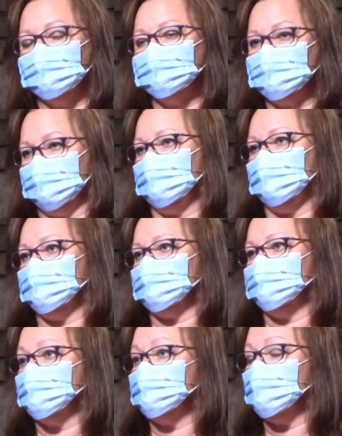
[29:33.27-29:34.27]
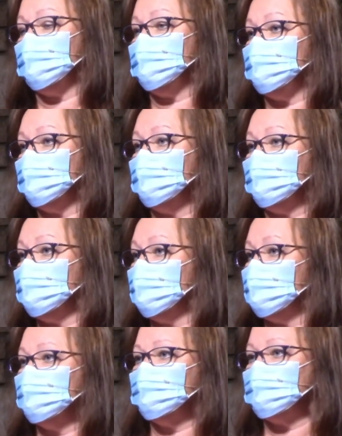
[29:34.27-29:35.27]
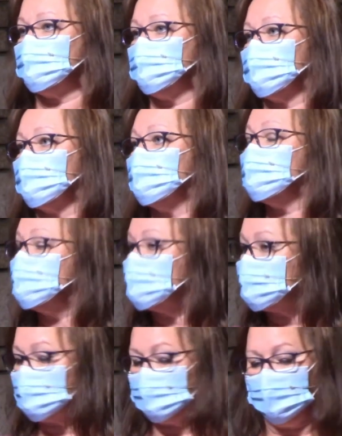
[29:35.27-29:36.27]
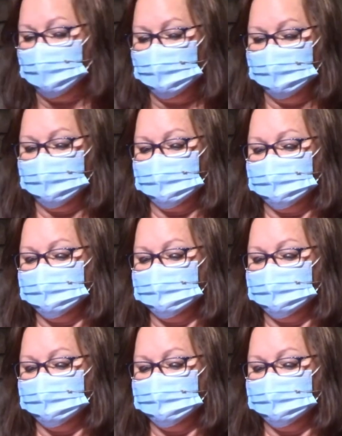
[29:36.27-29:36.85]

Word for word: those things between you and the Holy Spirit yourself.